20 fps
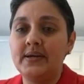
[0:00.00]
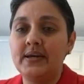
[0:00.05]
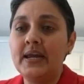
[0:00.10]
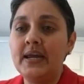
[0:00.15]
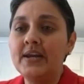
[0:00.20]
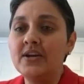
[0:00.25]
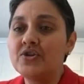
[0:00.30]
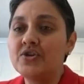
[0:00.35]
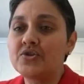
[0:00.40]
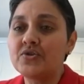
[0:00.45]

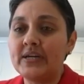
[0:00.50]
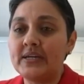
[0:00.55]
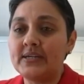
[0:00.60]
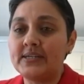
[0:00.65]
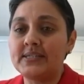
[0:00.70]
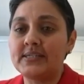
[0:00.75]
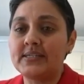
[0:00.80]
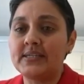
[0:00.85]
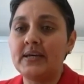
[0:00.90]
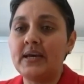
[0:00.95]

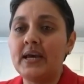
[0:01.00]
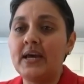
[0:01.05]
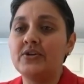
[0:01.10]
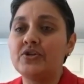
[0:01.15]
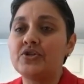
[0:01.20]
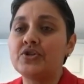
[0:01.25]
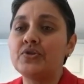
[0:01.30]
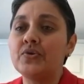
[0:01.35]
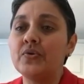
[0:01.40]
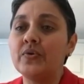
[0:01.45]
interest and
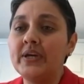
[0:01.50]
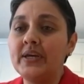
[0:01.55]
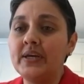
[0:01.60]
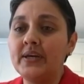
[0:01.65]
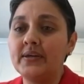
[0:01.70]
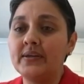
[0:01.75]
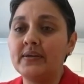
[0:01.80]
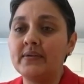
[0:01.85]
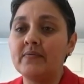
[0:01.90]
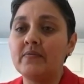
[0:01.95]

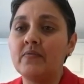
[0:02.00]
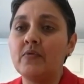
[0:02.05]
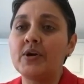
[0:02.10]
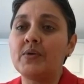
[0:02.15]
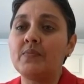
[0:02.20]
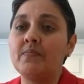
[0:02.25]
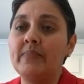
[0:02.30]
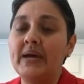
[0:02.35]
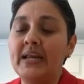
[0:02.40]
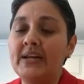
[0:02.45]
showing
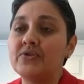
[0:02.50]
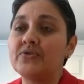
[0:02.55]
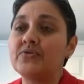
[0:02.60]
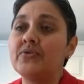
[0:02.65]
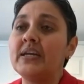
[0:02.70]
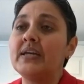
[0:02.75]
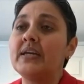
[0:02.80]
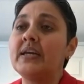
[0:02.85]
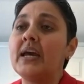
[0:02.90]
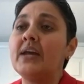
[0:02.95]
what
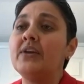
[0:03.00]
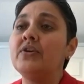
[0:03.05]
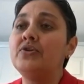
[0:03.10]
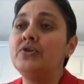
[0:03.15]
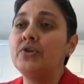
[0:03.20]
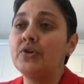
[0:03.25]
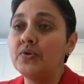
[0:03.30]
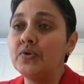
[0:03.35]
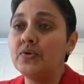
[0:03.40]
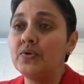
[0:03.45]
mentoring can
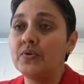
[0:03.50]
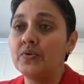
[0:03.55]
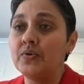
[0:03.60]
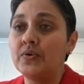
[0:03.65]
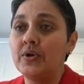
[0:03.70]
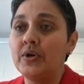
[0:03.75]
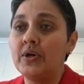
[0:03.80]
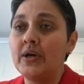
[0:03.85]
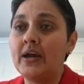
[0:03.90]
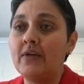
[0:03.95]
do
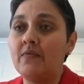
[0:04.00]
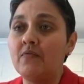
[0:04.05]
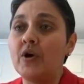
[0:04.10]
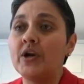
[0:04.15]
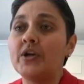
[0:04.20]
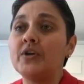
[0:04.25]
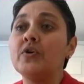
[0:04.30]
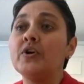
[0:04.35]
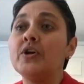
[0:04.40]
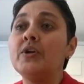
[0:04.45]
and
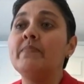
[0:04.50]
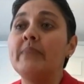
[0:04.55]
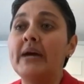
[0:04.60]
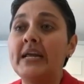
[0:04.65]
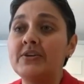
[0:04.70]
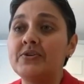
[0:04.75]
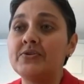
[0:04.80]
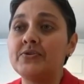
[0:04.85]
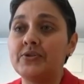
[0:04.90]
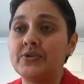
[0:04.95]
what good
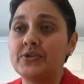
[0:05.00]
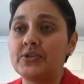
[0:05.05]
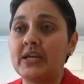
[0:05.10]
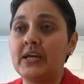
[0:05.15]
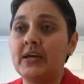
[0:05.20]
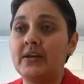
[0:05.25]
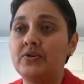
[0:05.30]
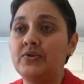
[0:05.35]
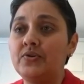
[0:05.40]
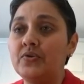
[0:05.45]
mentors
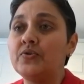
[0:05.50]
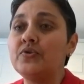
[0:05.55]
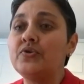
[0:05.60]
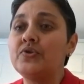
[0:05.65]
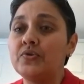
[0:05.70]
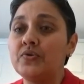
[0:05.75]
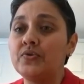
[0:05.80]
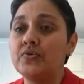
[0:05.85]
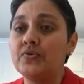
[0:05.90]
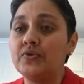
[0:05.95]
can do
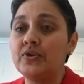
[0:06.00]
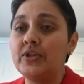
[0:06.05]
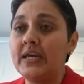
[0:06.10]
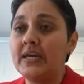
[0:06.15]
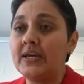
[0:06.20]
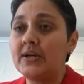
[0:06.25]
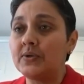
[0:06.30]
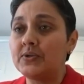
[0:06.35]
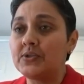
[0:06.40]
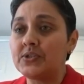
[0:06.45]
to
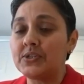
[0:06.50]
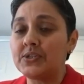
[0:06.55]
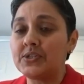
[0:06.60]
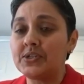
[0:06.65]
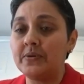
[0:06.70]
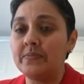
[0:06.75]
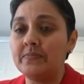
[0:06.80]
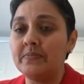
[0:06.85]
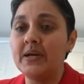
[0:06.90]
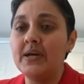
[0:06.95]
the
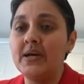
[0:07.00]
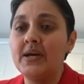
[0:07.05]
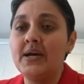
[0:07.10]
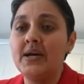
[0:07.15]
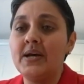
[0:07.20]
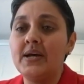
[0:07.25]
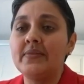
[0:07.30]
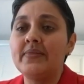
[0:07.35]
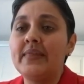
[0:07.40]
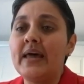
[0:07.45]
ecosystem,
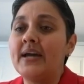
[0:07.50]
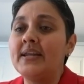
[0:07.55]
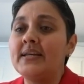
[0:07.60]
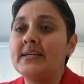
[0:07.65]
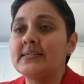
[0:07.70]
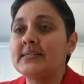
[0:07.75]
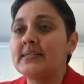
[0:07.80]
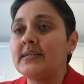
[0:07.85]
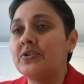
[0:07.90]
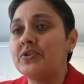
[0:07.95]
that
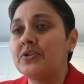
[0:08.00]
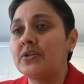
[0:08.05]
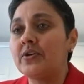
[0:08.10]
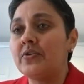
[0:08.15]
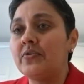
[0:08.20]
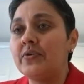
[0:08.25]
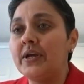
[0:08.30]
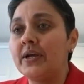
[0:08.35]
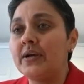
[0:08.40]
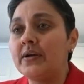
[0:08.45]
is such a
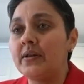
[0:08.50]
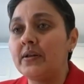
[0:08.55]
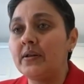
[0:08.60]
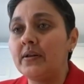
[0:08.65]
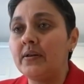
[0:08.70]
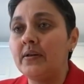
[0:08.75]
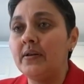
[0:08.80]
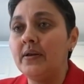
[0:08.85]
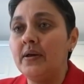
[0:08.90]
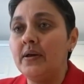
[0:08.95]

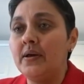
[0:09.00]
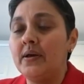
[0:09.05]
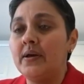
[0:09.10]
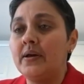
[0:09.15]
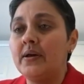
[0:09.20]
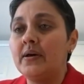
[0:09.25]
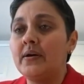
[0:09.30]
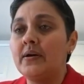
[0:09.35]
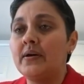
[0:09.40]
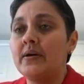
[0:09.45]
critical
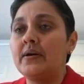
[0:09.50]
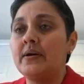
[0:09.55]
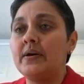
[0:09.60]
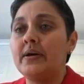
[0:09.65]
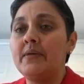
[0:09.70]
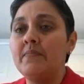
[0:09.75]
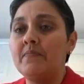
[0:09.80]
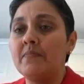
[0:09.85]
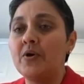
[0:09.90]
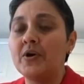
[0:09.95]
uh,
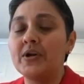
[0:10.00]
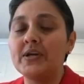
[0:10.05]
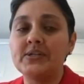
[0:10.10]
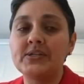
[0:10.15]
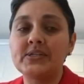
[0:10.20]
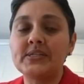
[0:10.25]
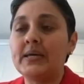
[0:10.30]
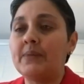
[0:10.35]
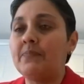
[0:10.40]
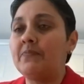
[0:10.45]
important
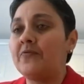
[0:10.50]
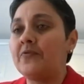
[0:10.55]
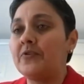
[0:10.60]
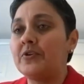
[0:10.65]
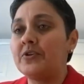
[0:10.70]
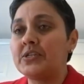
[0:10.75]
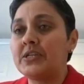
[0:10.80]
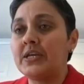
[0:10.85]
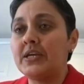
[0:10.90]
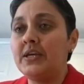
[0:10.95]
step for
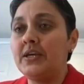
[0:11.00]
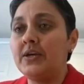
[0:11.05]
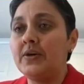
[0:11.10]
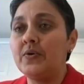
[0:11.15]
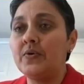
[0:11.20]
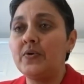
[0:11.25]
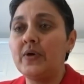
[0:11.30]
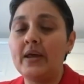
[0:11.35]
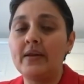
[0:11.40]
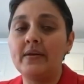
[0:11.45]

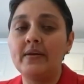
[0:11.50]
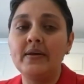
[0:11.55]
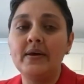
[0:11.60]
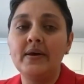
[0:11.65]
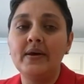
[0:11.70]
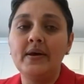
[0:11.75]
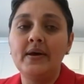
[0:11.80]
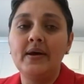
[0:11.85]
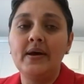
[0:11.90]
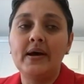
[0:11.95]
CEO. And
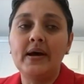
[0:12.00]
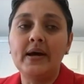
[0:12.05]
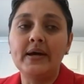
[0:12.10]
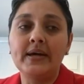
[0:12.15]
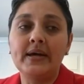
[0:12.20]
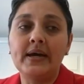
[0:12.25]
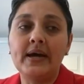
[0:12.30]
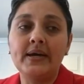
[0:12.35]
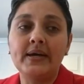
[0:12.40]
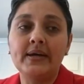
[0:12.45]

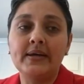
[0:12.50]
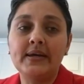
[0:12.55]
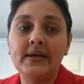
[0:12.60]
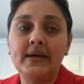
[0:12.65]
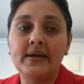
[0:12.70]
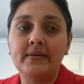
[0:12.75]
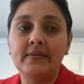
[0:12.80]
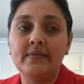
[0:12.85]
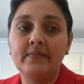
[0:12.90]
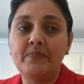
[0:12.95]
I, I,
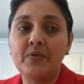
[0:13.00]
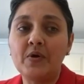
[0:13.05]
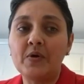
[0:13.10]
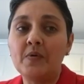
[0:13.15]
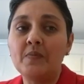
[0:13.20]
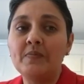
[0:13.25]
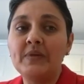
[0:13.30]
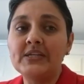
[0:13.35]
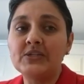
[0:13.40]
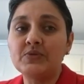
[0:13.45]
can
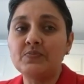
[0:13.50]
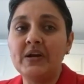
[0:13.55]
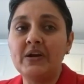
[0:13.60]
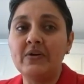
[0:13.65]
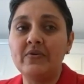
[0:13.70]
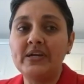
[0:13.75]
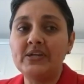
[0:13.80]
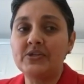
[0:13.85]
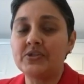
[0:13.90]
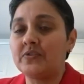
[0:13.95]
probably spend
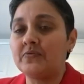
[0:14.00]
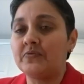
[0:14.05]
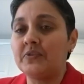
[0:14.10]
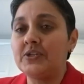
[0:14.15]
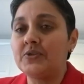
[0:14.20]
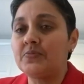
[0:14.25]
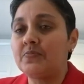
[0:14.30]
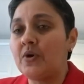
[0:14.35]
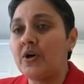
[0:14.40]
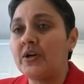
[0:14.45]
rest of
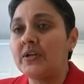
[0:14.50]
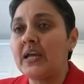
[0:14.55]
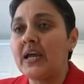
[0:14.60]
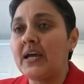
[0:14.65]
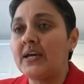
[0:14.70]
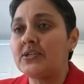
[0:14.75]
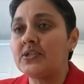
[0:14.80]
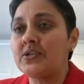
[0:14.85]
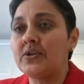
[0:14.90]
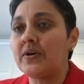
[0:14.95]
this
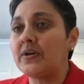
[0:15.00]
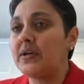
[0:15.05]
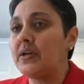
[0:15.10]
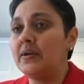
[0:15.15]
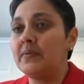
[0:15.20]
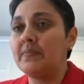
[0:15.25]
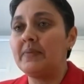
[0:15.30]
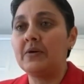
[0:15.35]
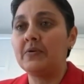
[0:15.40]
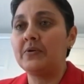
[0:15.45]
podcast
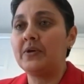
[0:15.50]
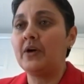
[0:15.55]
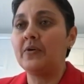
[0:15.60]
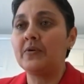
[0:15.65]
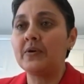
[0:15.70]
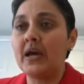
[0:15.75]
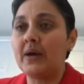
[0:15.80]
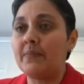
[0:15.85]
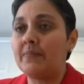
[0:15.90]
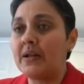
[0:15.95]
talking about how
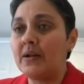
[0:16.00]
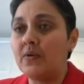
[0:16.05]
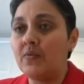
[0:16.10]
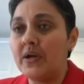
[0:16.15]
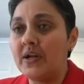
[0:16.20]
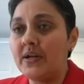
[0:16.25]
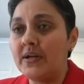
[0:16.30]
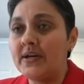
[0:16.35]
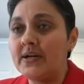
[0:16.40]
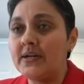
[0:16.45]
Capital
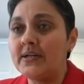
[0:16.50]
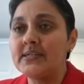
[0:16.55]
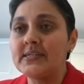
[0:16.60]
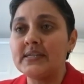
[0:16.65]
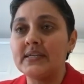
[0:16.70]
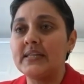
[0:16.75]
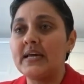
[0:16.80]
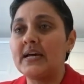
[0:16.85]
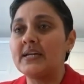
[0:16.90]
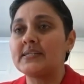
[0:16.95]
One does,
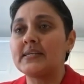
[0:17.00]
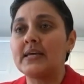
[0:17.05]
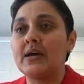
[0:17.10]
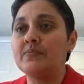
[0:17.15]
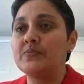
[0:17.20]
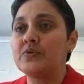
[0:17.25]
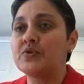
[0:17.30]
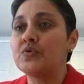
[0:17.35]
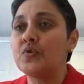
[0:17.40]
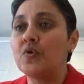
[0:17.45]
and that's
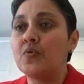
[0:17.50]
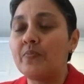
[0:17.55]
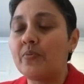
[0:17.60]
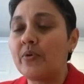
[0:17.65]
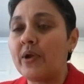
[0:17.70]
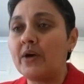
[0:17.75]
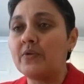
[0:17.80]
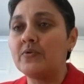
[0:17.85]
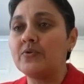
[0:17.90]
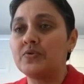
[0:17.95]
I'm so
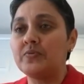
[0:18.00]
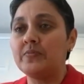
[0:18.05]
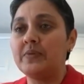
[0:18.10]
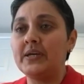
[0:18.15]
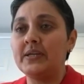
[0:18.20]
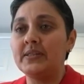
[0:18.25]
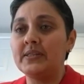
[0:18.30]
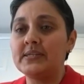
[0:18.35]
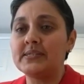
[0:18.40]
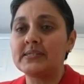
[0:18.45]
proud to be
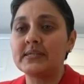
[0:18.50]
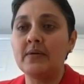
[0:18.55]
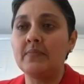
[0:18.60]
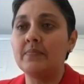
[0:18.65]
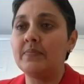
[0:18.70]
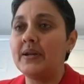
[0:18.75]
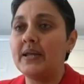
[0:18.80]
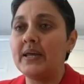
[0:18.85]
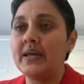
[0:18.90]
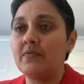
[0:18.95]
in this
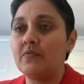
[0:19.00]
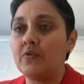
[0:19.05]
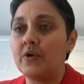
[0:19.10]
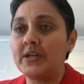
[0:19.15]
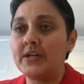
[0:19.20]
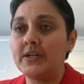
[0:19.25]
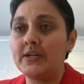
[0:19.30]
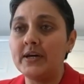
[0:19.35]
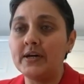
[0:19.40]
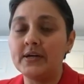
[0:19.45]
company and what
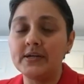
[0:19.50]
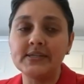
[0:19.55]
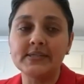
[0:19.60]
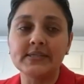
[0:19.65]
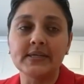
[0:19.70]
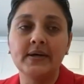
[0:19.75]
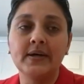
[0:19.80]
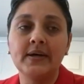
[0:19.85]
it does